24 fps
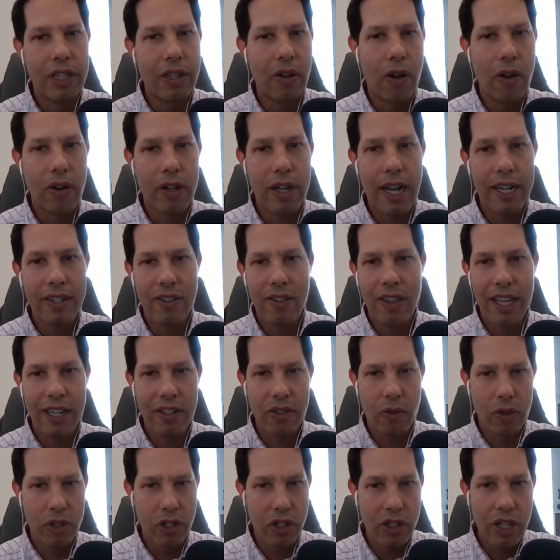and all kinds of things,
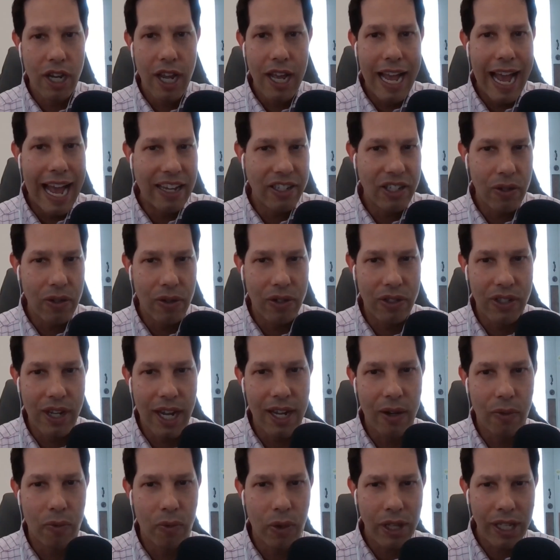or just, as you were
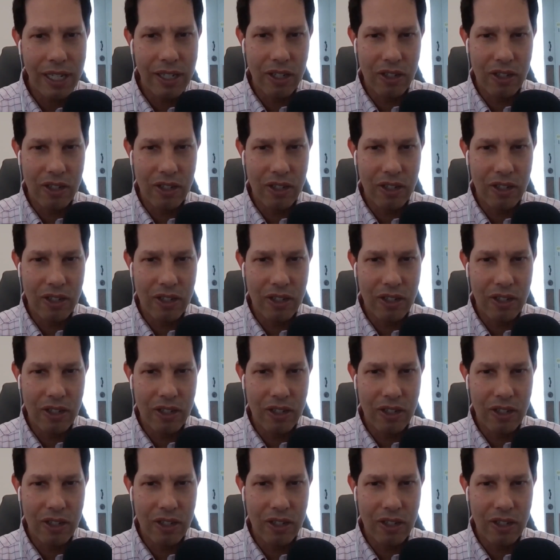saying, really